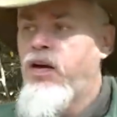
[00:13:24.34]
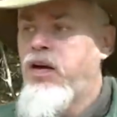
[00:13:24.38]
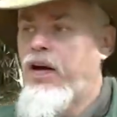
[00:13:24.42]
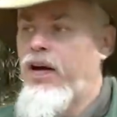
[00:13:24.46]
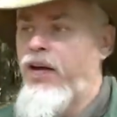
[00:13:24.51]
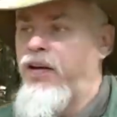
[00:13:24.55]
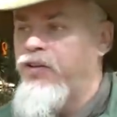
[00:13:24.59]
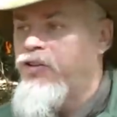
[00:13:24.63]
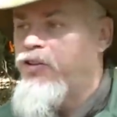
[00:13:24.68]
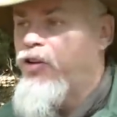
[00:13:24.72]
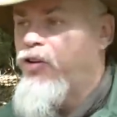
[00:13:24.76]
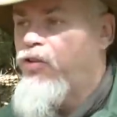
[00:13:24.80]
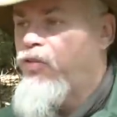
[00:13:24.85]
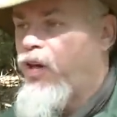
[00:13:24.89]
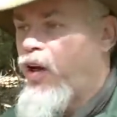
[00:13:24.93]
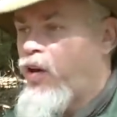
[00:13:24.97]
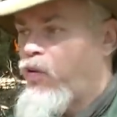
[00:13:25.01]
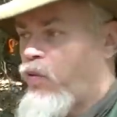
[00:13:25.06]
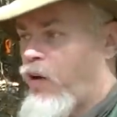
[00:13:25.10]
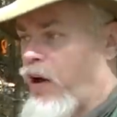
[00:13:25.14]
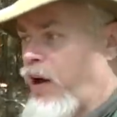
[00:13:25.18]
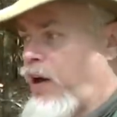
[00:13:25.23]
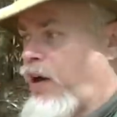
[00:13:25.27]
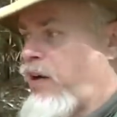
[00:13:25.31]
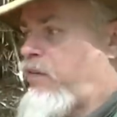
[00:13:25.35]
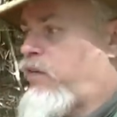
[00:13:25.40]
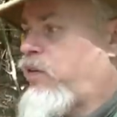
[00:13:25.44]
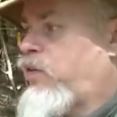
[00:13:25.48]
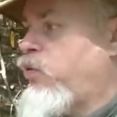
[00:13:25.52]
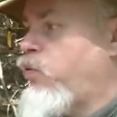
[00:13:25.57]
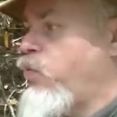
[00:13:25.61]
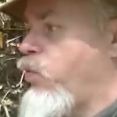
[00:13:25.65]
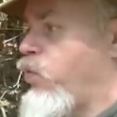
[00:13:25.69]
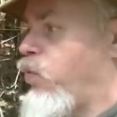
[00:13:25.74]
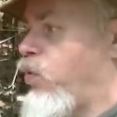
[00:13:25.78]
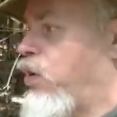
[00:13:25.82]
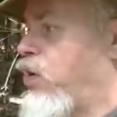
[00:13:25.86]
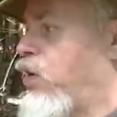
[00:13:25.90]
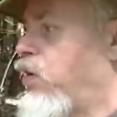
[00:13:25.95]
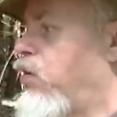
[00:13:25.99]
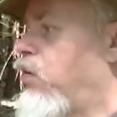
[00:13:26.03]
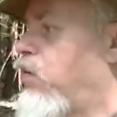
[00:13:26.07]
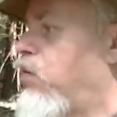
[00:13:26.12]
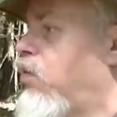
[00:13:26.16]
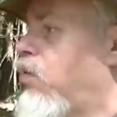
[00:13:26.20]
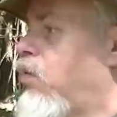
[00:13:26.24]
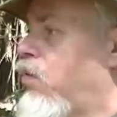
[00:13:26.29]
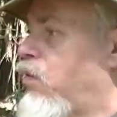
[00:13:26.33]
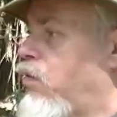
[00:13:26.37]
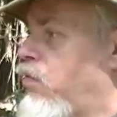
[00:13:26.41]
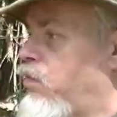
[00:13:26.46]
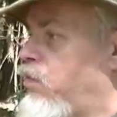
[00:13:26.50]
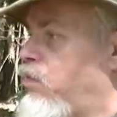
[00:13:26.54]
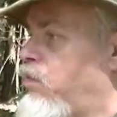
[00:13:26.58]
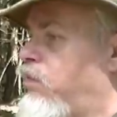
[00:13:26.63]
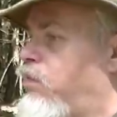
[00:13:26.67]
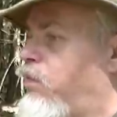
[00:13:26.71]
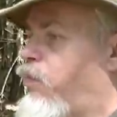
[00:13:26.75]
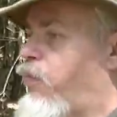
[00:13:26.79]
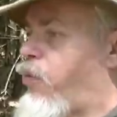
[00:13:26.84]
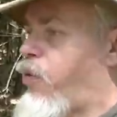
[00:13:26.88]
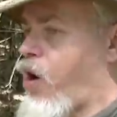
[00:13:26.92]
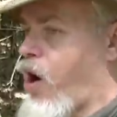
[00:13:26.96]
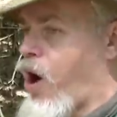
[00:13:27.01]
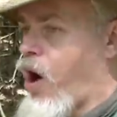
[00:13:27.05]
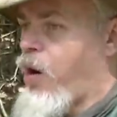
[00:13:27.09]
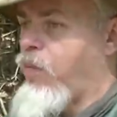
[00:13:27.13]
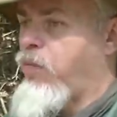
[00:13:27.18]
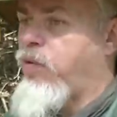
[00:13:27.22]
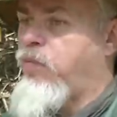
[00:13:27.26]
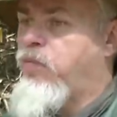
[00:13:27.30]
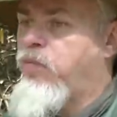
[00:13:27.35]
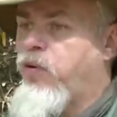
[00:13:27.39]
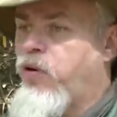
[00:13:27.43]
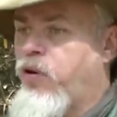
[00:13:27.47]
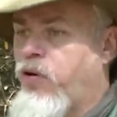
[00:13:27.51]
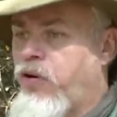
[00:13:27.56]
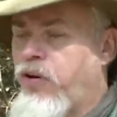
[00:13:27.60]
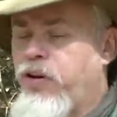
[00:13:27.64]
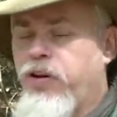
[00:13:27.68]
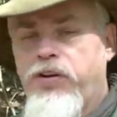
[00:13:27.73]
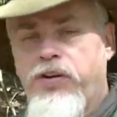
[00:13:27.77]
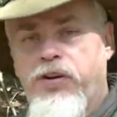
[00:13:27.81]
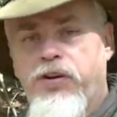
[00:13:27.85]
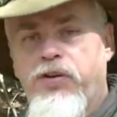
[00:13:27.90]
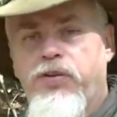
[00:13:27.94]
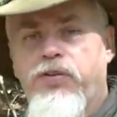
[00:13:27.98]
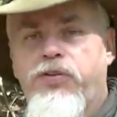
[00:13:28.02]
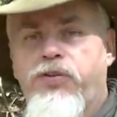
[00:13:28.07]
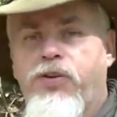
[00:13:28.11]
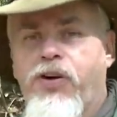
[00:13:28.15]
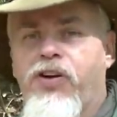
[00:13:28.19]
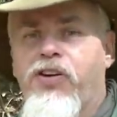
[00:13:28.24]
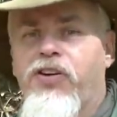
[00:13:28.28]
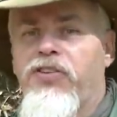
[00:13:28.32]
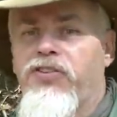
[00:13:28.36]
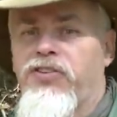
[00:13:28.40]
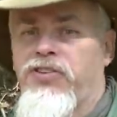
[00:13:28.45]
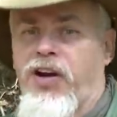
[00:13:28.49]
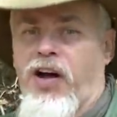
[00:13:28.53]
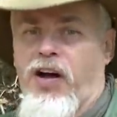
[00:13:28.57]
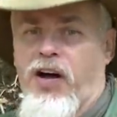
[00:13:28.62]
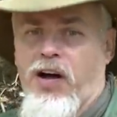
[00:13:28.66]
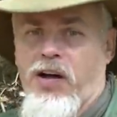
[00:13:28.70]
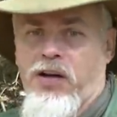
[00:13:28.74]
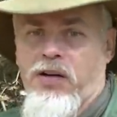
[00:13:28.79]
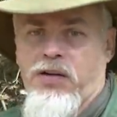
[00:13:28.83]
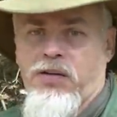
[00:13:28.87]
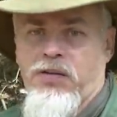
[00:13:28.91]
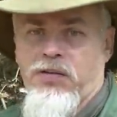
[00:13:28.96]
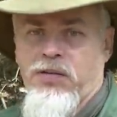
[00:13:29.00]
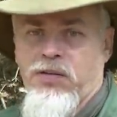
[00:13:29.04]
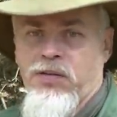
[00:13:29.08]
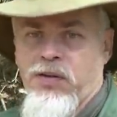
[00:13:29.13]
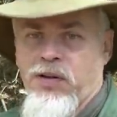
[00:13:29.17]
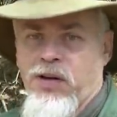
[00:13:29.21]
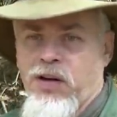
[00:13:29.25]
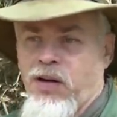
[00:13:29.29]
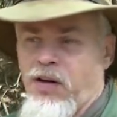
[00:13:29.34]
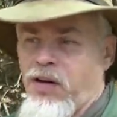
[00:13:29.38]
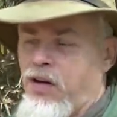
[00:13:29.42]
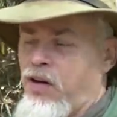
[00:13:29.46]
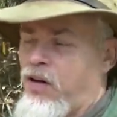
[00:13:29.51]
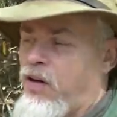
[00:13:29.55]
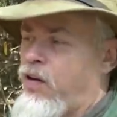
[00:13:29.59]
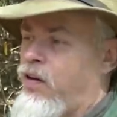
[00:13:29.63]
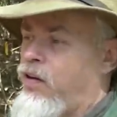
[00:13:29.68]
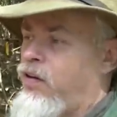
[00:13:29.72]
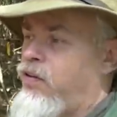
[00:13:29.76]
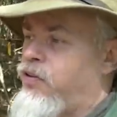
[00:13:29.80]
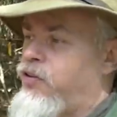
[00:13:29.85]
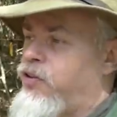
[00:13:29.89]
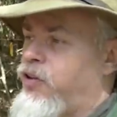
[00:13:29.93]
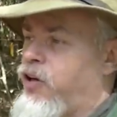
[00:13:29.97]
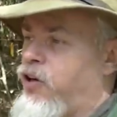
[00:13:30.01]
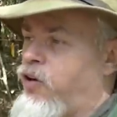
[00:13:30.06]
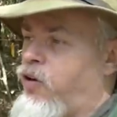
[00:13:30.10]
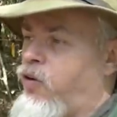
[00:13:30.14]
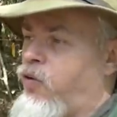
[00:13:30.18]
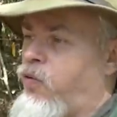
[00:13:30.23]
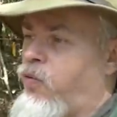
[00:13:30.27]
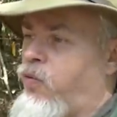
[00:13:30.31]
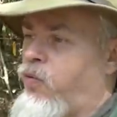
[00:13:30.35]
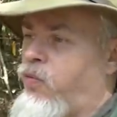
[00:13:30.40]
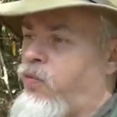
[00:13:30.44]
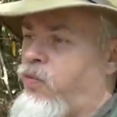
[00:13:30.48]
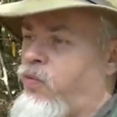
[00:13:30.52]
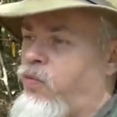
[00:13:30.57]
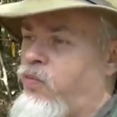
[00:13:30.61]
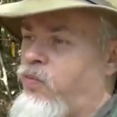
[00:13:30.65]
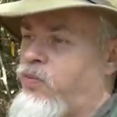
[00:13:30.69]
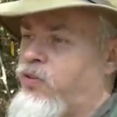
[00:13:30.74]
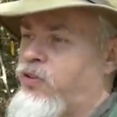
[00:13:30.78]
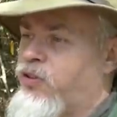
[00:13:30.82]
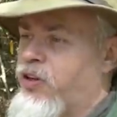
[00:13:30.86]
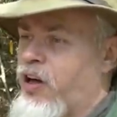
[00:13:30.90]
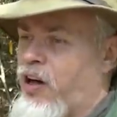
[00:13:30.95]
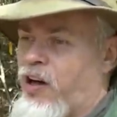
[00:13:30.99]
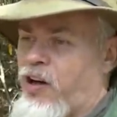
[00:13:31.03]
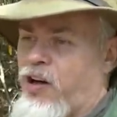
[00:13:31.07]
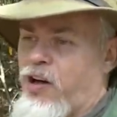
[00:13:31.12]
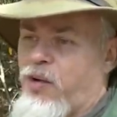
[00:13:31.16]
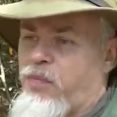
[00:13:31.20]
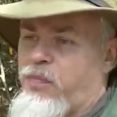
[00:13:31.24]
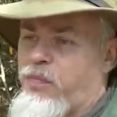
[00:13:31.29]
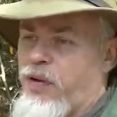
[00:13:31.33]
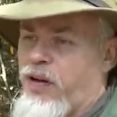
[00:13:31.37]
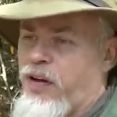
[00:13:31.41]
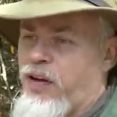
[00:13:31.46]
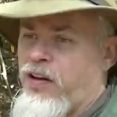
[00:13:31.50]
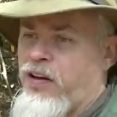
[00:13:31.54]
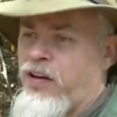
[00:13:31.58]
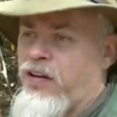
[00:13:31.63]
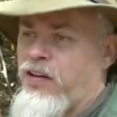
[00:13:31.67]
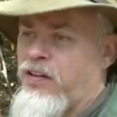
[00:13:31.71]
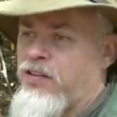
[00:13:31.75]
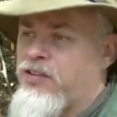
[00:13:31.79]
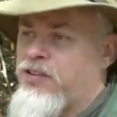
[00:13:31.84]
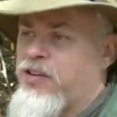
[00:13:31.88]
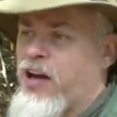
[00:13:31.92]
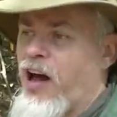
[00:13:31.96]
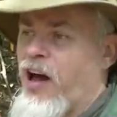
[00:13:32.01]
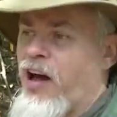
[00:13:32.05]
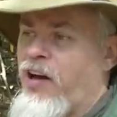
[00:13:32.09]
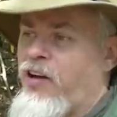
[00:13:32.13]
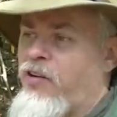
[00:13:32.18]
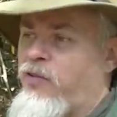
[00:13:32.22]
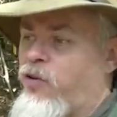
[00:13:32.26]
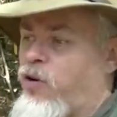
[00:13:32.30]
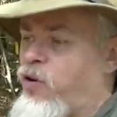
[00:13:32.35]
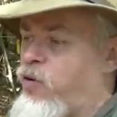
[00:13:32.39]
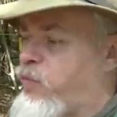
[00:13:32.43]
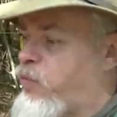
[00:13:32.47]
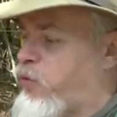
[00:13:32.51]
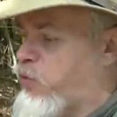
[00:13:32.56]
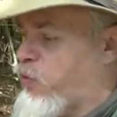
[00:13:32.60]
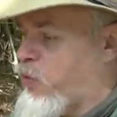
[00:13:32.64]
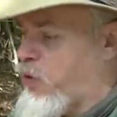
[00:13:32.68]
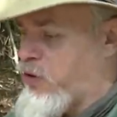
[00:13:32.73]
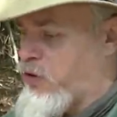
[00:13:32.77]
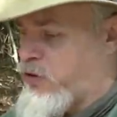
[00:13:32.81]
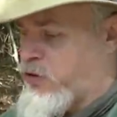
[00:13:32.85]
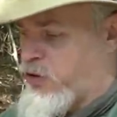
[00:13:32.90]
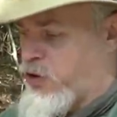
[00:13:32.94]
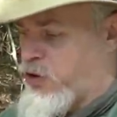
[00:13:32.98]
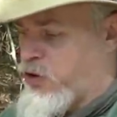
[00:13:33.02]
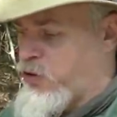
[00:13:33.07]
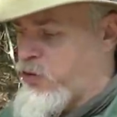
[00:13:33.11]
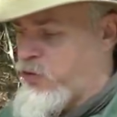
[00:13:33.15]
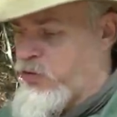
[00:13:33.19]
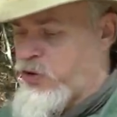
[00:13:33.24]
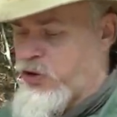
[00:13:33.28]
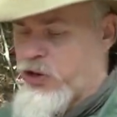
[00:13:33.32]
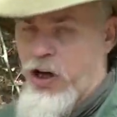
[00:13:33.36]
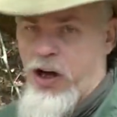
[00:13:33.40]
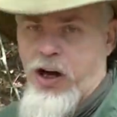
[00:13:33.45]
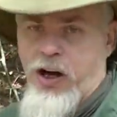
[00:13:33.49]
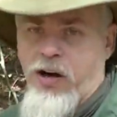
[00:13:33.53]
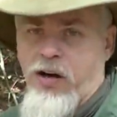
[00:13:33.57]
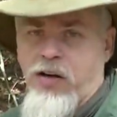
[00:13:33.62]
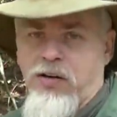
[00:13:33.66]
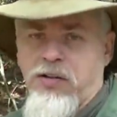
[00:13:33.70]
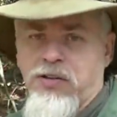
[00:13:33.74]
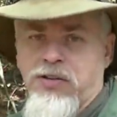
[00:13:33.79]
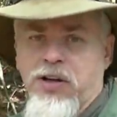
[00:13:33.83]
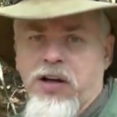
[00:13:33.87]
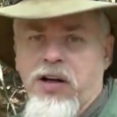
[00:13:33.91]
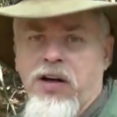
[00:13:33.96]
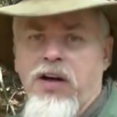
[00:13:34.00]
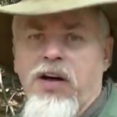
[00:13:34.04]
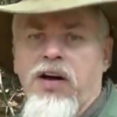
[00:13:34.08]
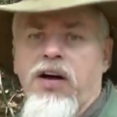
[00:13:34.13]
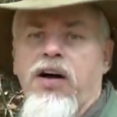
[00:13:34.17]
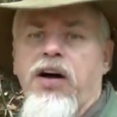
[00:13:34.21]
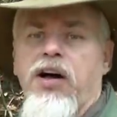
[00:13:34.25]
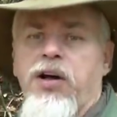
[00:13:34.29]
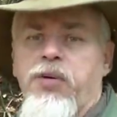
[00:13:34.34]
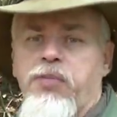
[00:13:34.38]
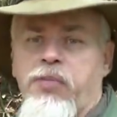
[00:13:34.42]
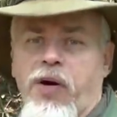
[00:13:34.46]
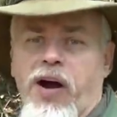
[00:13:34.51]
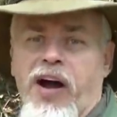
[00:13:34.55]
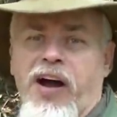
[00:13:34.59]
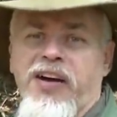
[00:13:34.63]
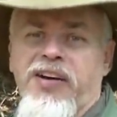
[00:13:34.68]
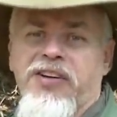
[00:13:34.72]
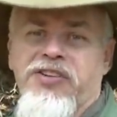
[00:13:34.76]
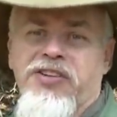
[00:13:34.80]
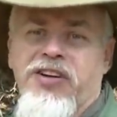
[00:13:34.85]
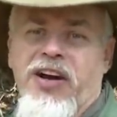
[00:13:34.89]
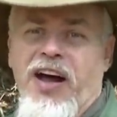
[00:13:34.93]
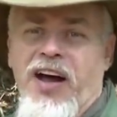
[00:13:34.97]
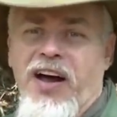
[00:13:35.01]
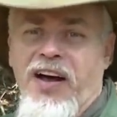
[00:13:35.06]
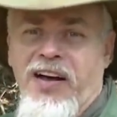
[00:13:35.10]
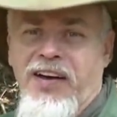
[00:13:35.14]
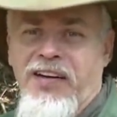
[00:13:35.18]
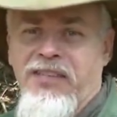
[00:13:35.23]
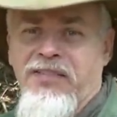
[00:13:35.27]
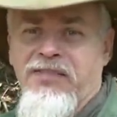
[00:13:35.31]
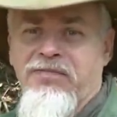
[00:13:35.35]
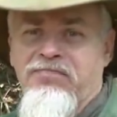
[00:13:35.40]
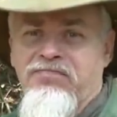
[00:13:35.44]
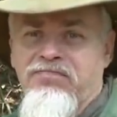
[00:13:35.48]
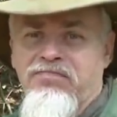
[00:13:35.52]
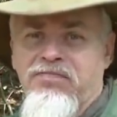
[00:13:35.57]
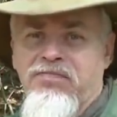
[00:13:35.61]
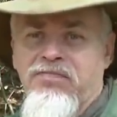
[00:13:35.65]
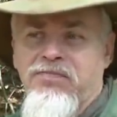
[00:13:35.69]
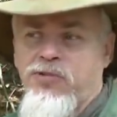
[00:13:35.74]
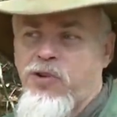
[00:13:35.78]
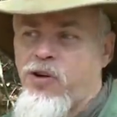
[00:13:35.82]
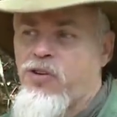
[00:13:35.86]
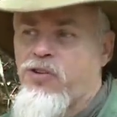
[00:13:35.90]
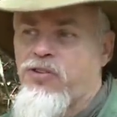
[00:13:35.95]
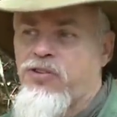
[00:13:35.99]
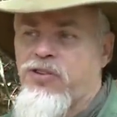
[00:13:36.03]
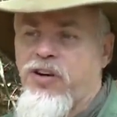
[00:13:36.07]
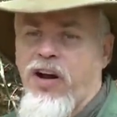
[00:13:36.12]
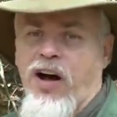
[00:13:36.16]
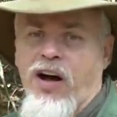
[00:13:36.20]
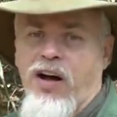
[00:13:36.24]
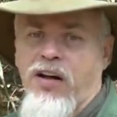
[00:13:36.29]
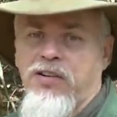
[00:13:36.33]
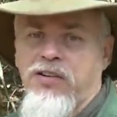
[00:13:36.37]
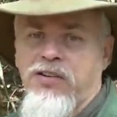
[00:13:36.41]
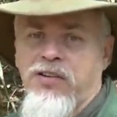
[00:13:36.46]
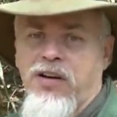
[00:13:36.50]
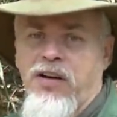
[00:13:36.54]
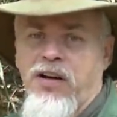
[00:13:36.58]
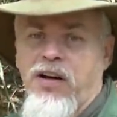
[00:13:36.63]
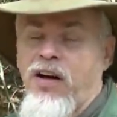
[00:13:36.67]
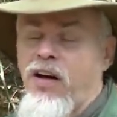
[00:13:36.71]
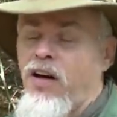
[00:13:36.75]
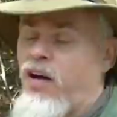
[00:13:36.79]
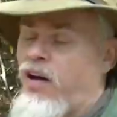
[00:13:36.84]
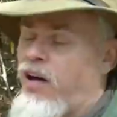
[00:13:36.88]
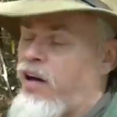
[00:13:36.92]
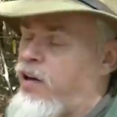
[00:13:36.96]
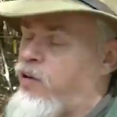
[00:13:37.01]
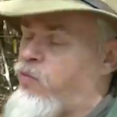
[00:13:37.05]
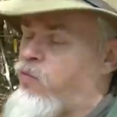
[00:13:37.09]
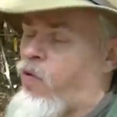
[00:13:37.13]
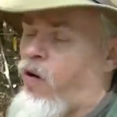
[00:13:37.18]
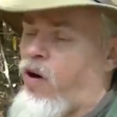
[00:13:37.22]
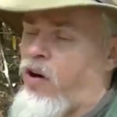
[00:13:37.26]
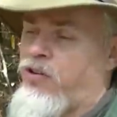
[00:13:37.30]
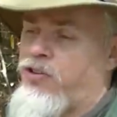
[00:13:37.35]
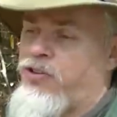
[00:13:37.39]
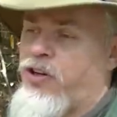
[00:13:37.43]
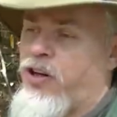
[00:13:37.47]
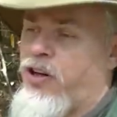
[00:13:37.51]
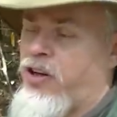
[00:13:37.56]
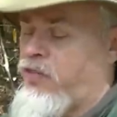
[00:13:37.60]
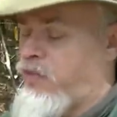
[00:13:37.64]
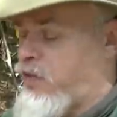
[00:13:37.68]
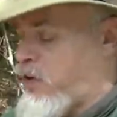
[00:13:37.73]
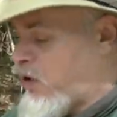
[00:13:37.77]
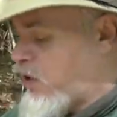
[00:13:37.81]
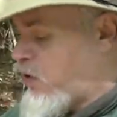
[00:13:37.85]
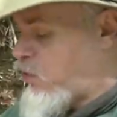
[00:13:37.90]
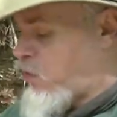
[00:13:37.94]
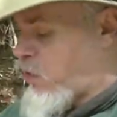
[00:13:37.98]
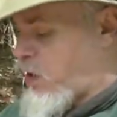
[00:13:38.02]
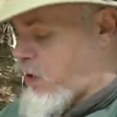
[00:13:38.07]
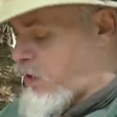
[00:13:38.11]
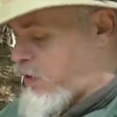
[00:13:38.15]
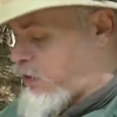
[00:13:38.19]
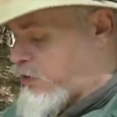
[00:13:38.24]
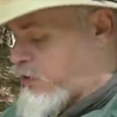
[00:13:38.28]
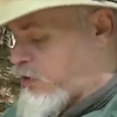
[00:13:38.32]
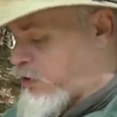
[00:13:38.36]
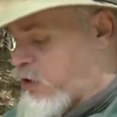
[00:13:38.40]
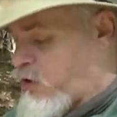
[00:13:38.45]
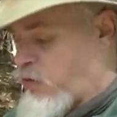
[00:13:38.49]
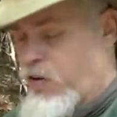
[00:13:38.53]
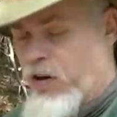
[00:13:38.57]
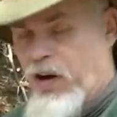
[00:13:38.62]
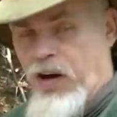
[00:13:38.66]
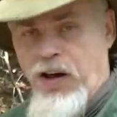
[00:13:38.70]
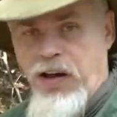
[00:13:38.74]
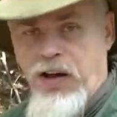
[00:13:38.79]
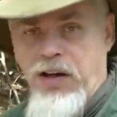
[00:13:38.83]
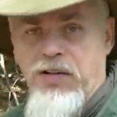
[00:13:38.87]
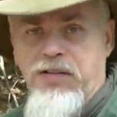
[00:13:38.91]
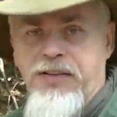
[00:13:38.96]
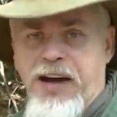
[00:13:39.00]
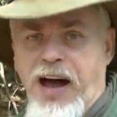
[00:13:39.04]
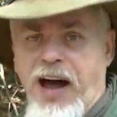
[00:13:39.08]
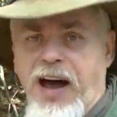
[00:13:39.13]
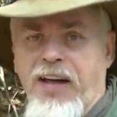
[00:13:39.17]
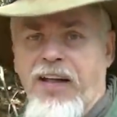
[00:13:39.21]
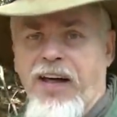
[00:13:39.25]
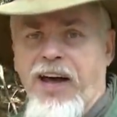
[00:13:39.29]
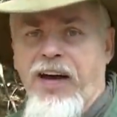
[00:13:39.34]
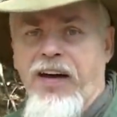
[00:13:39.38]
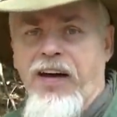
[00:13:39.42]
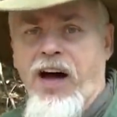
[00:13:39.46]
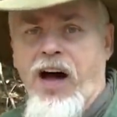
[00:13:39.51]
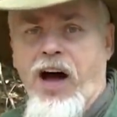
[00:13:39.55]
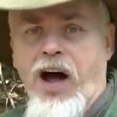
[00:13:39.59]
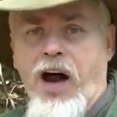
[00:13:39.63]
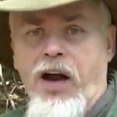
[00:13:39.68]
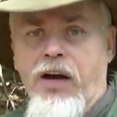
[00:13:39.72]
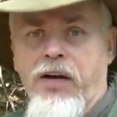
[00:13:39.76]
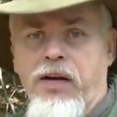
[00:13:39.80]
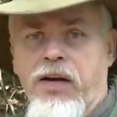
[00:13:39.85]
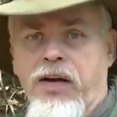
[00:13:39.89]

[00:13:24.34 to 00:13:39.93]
And so they were having a real problem learning to do the trucker's knot. So set up in his dining room between two chairs, he practiced tying trucker's knots. He'd watch TV, and while he's doing it, he'd tie that knot.